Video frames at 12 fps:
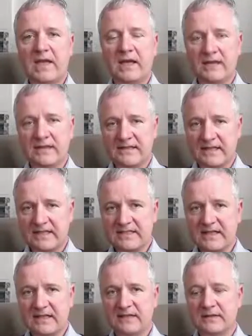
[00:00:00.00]
As a
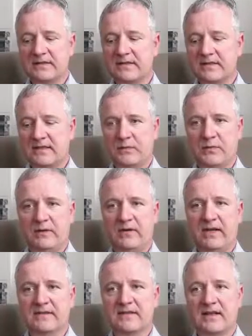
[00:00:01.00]
result, the system
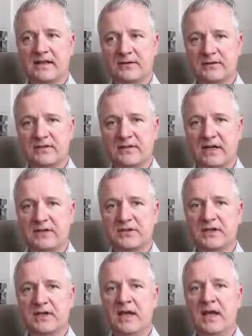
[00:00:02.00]
provides skeleton
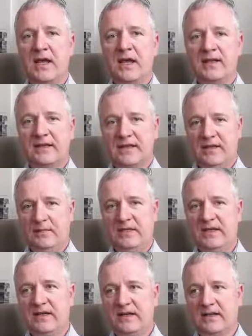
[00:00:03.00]
structure that can be
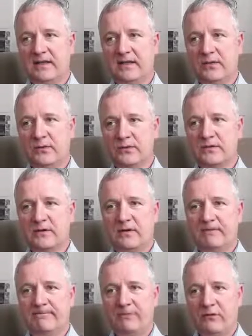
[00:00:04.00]
directly used
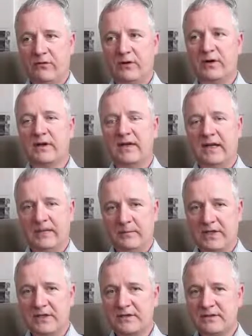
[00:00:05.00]
for
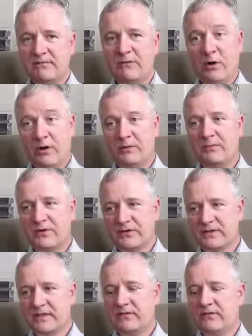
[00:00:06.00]
animation or
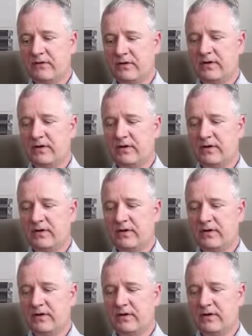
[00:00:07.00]
processed for